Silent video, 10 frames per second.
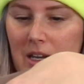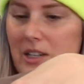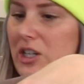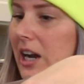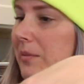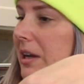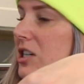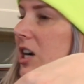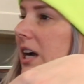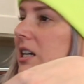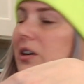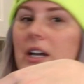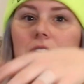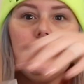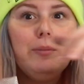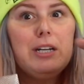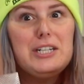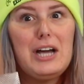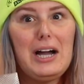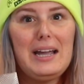I try and make sure I don't get too
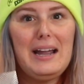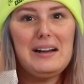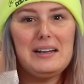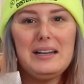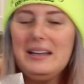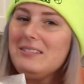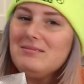much dog hair in it.